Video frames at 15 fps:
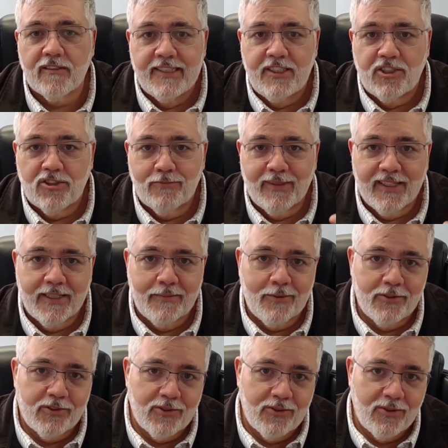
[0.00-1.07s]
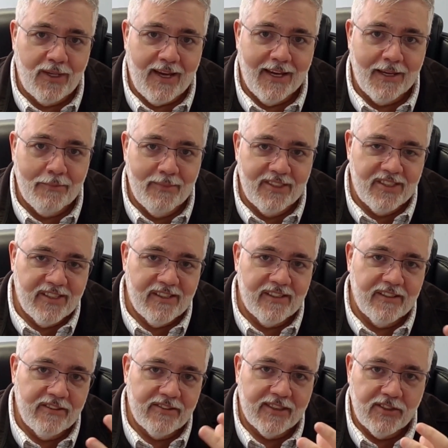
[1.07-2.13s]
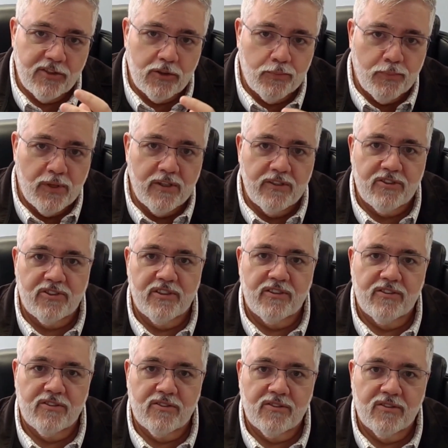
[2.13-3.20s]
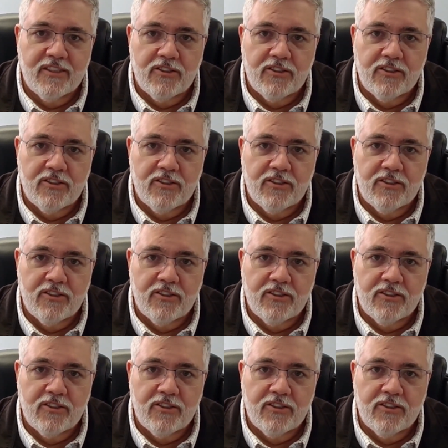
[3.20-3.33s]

You should be able to add materials as they're purchased,